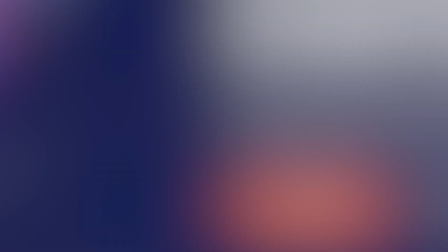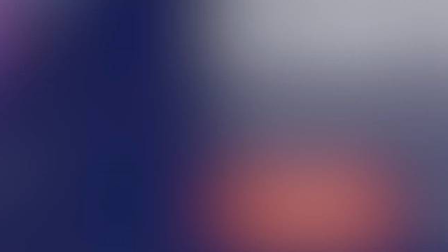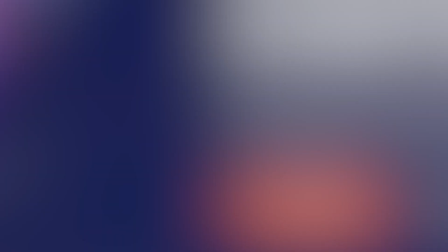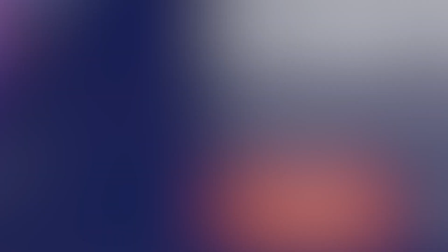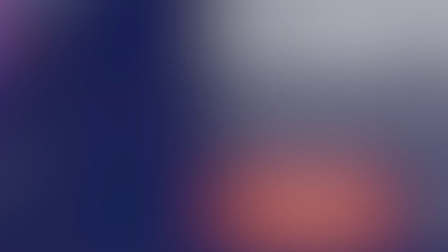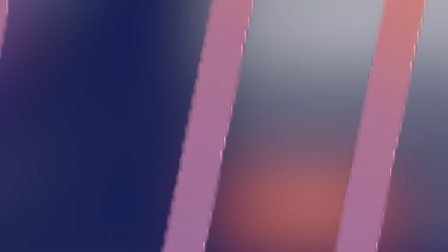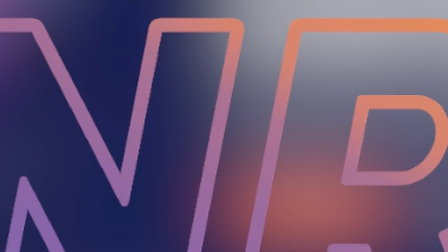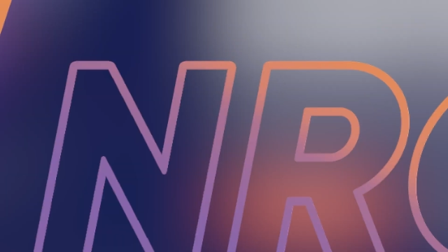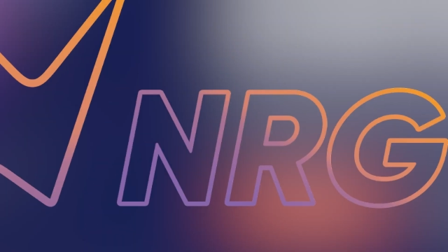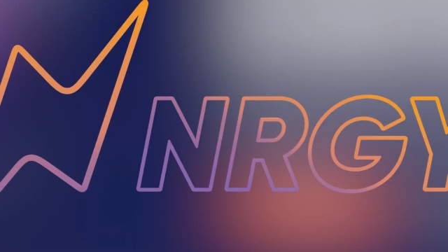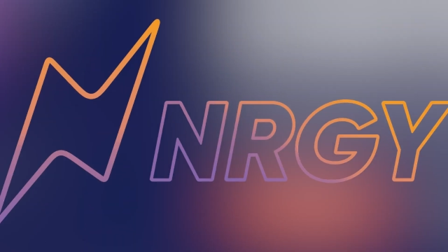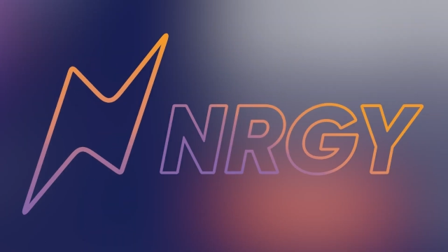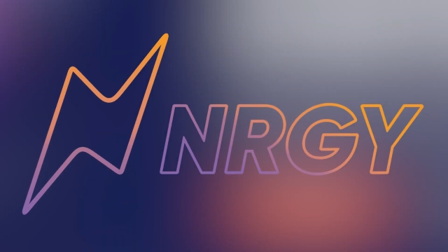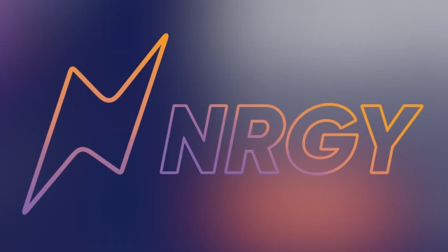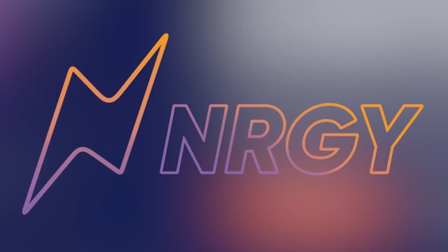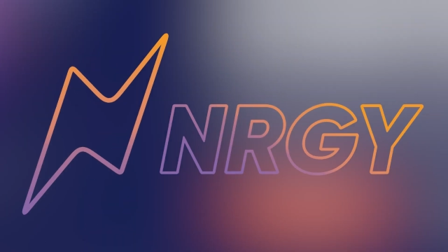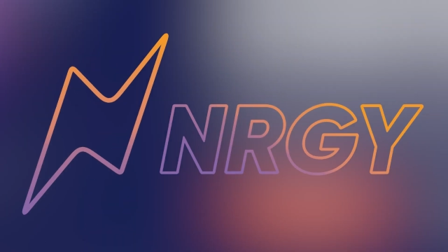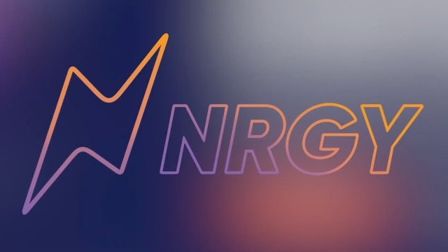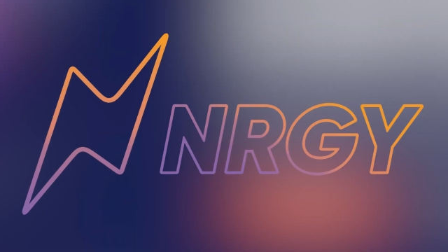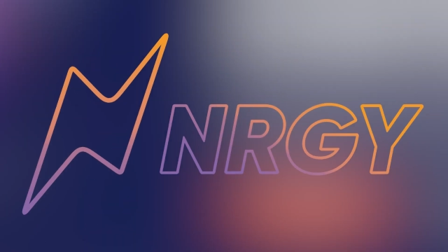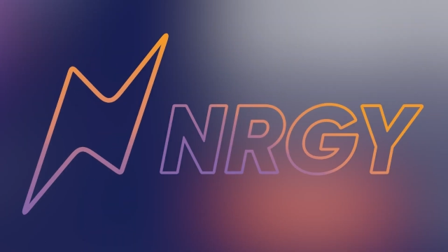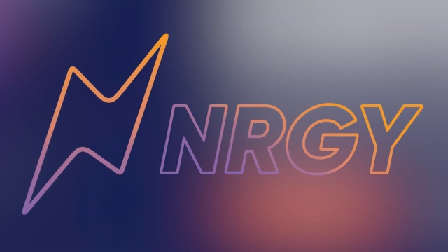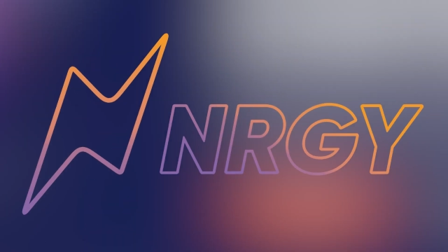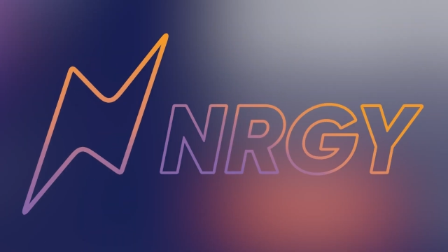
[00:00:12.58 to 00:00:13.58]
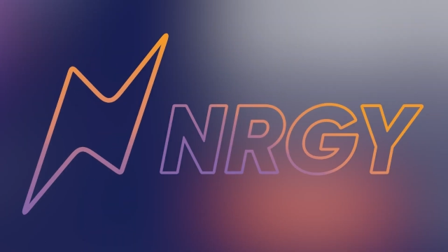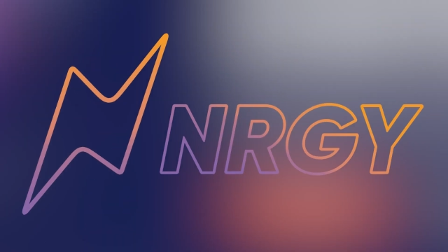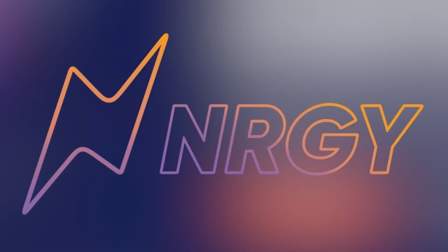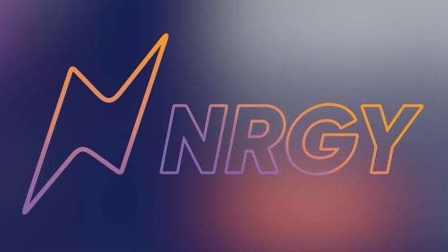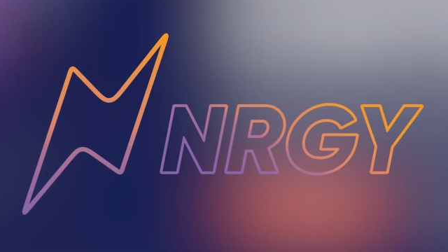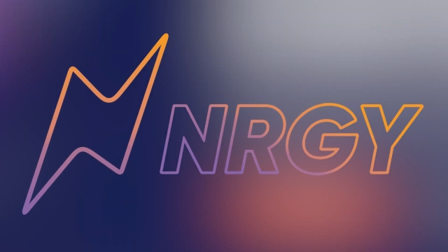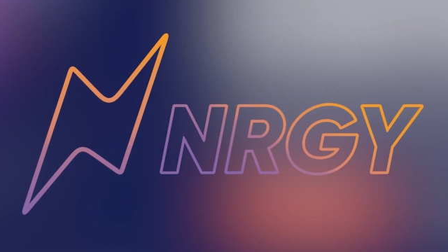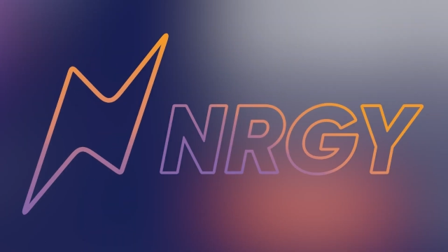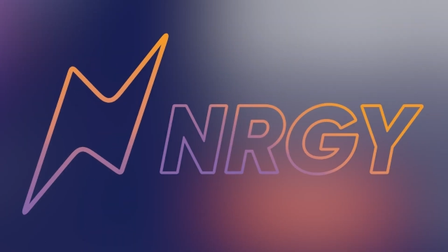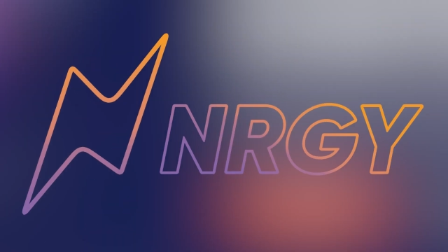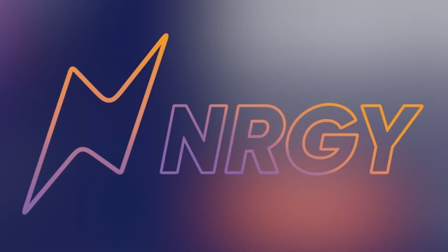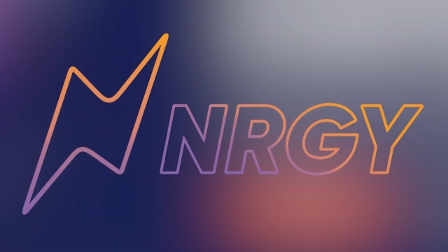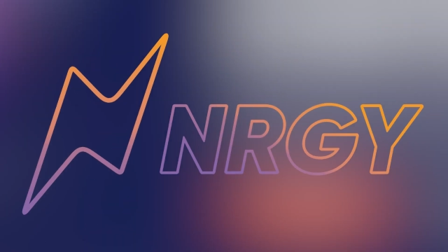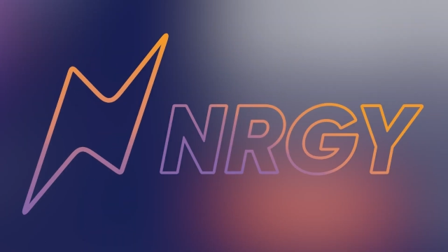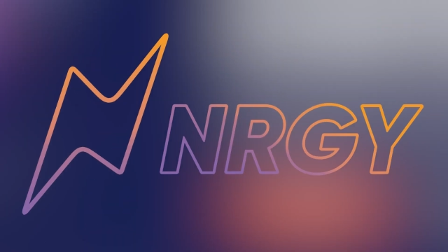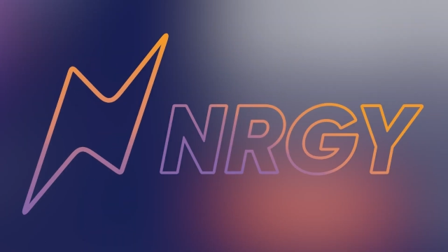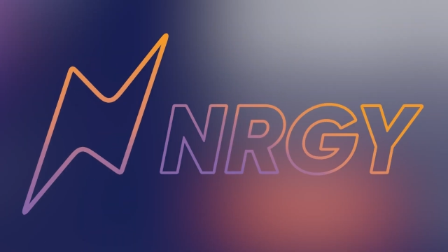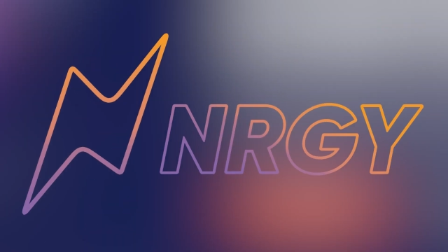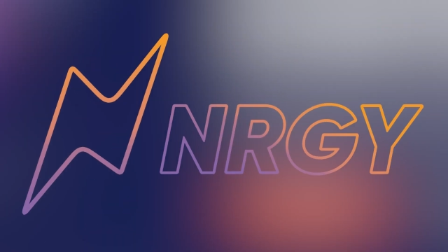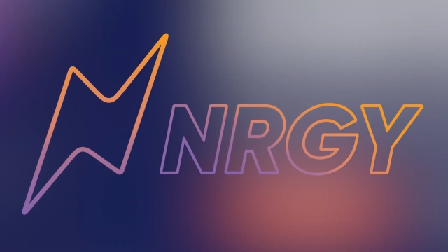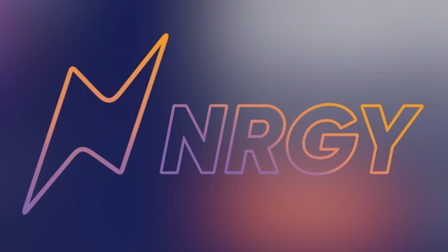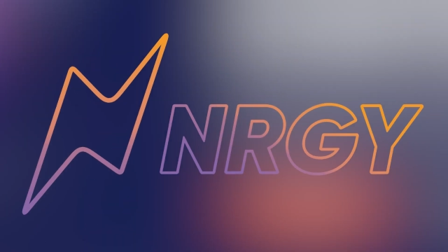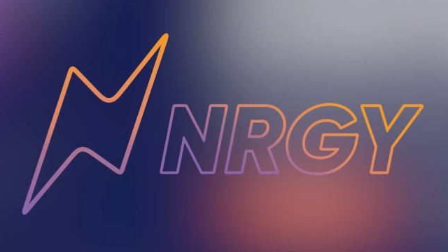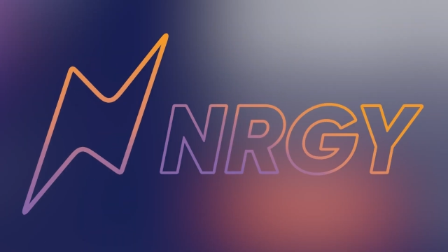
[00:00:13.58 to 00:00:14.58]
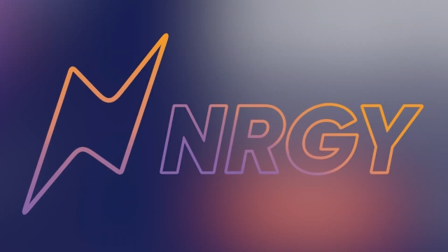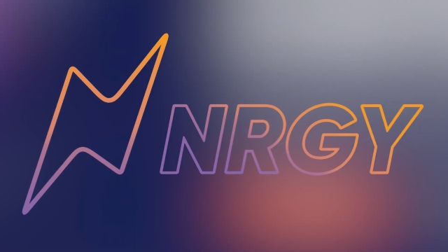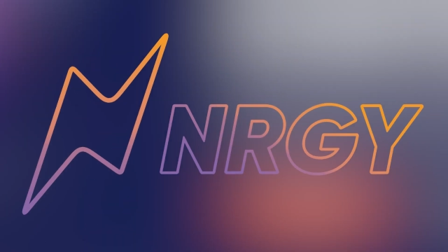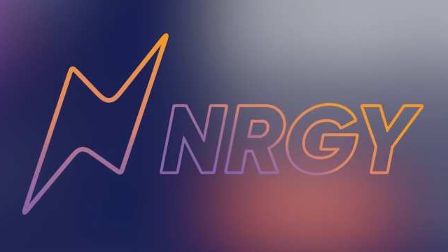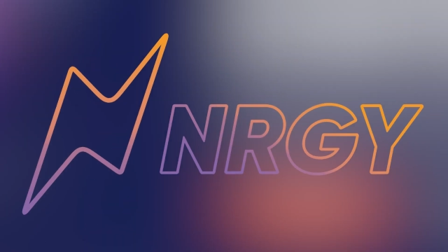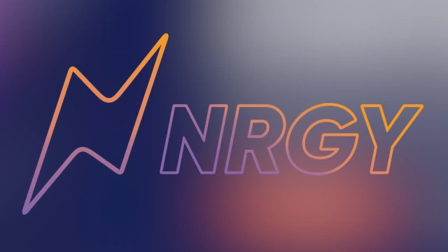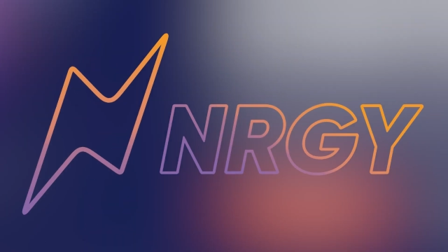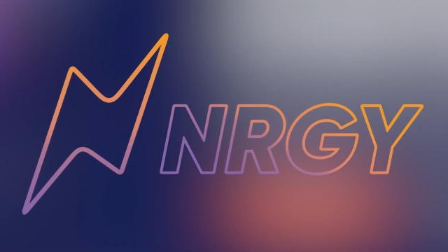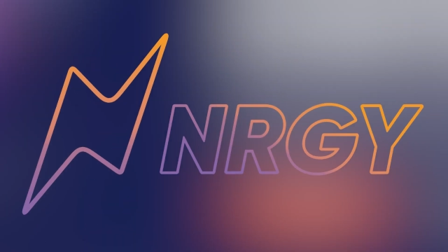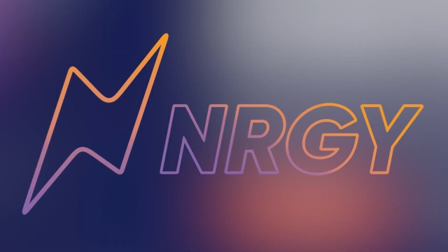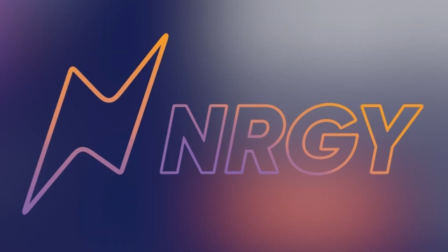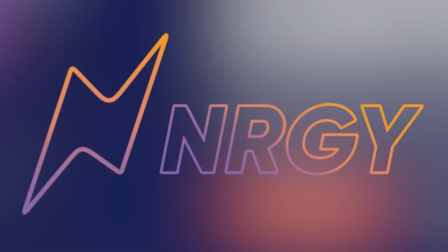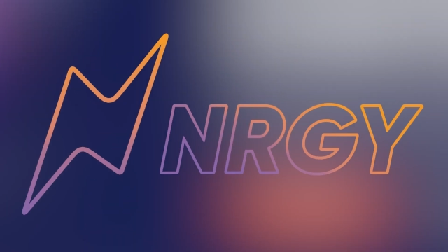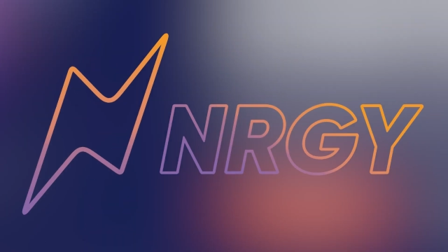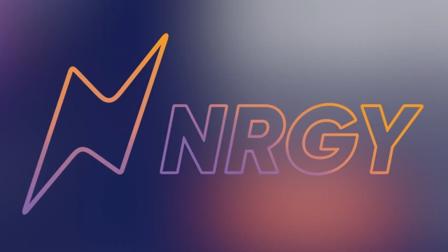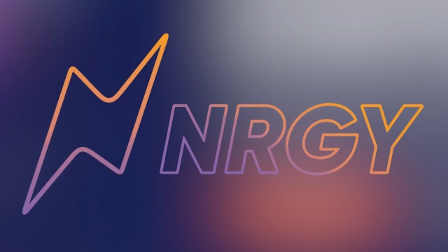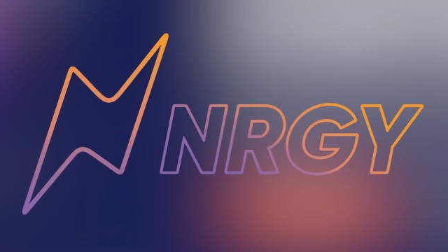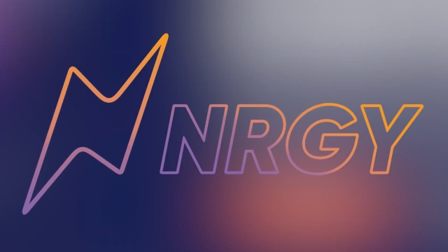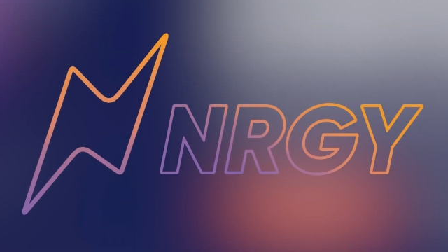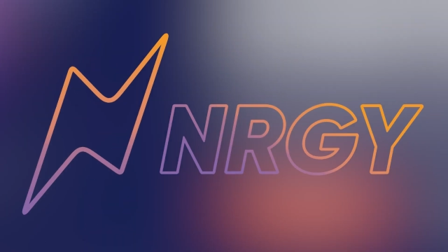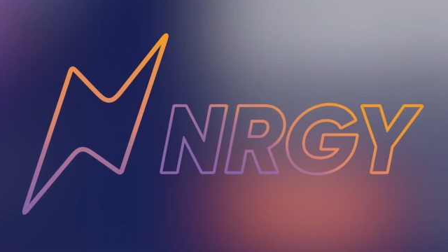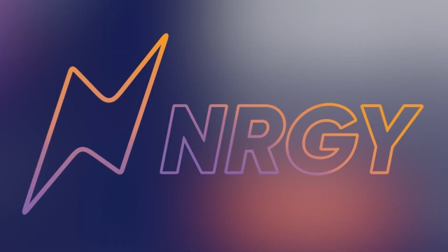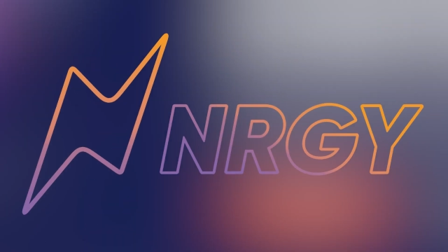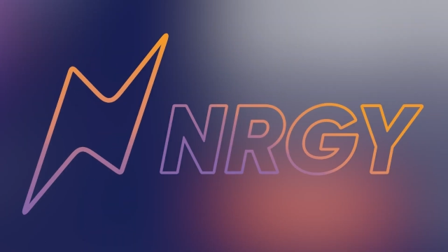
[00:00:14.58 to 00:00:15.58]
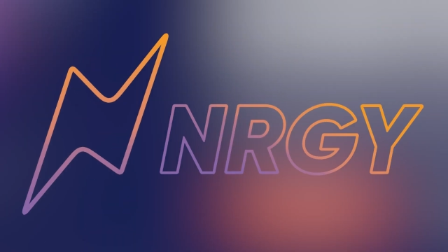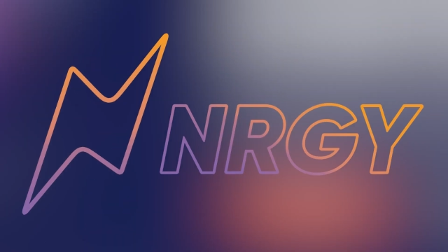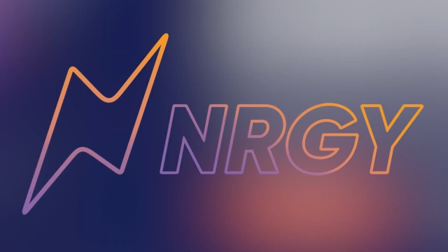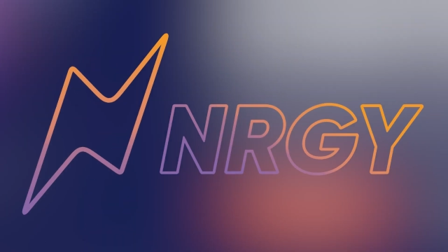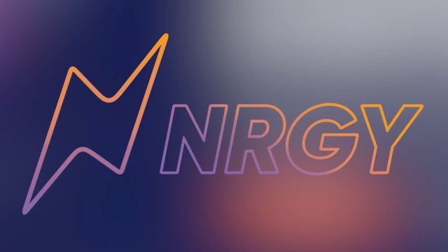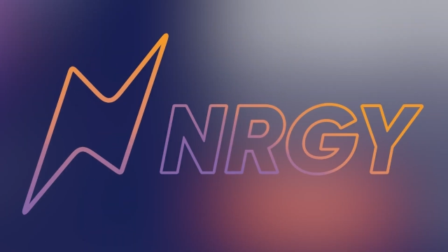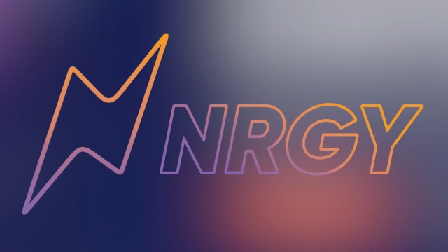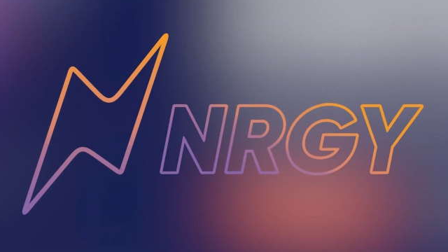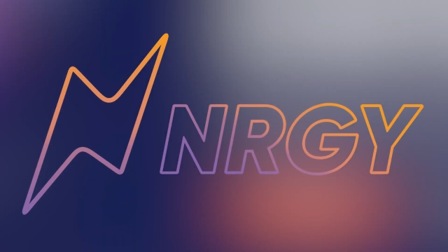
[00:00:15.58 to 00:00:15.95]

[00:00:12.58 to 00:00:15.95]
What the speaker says: (no speaker visible)